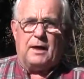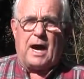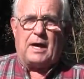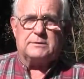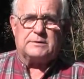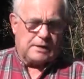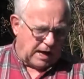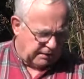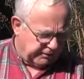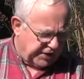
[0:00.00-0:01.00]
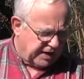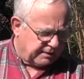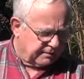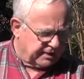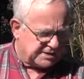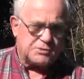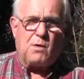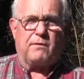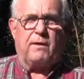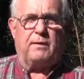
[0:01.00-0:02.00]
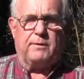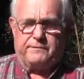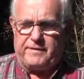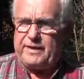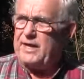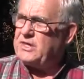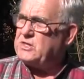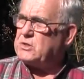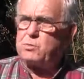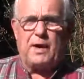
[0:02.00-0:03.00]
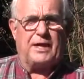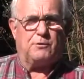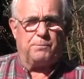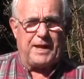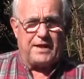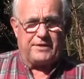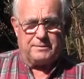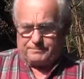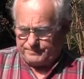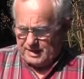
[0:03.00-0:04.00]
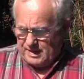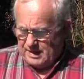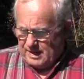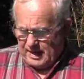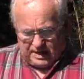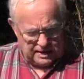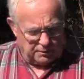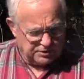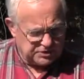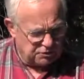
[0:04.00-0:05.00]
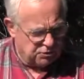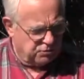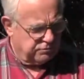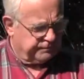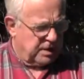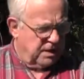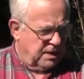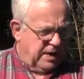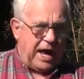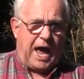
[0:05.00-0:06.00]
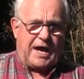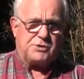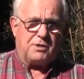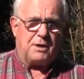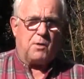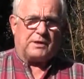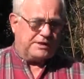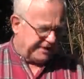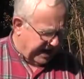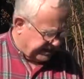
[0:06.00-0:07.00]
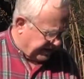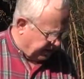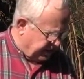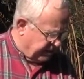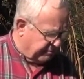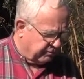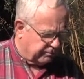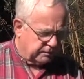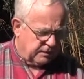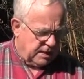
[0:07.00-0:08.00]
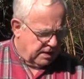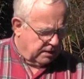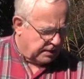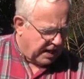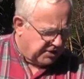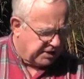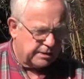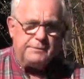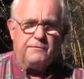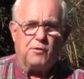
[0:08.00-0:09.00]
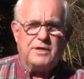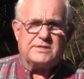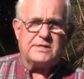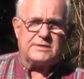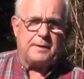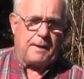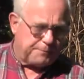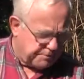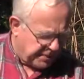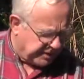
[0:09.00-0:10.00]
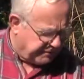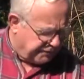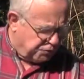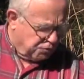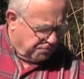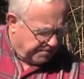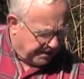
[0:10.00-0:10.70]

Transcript: as I think this is one of the easiest way to plant them. And I will show you actually what it takes. And right here, for instance, I prepared a few